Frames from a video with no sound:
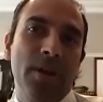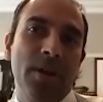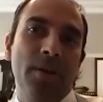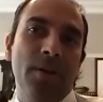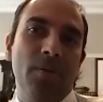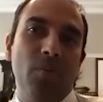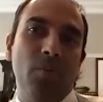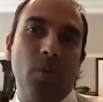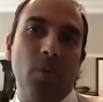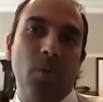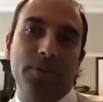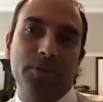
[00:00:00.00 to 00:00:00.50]

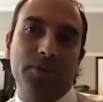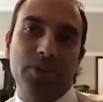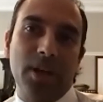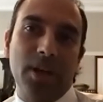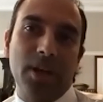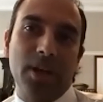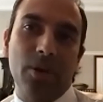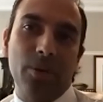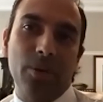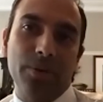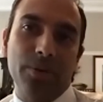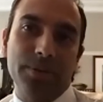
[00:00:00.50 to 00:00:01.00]
what the
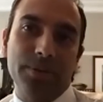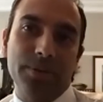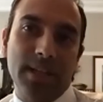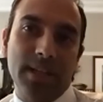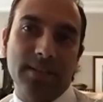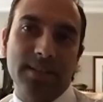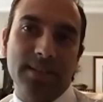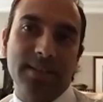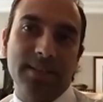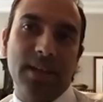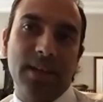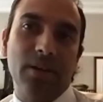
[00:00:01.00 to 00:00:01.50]
shareholders
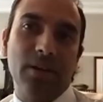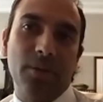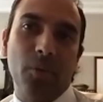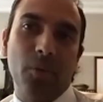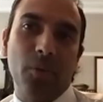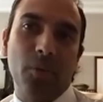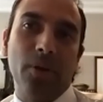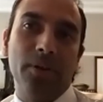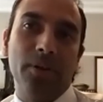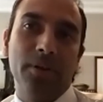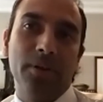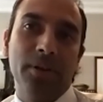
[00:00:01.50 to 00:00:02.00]
necessarily
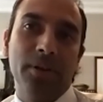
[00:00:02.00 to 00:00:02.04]
want.